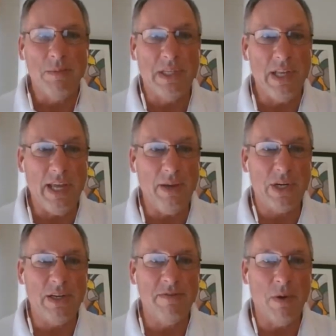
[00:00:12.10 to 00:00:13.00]
Today, we're going
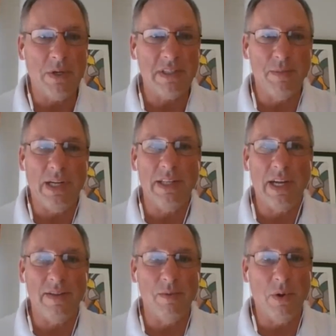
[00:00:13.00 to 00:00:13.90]
to focus mainly on
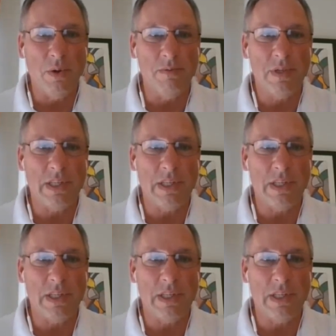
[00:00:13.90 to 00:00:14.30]
the role